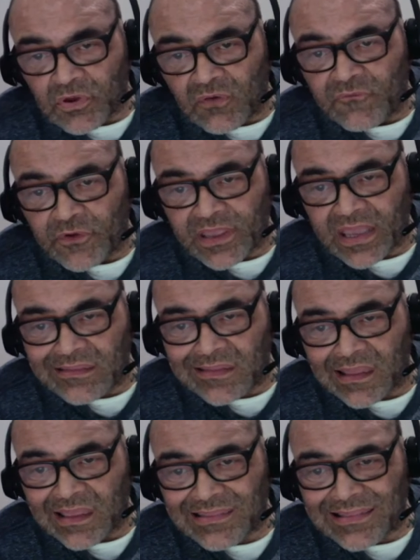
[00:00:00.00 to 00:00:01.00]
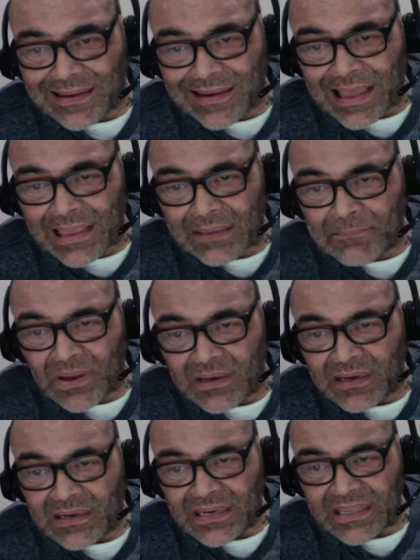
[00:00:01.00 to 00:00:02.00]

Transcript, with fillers: Don't forget to hit the like button,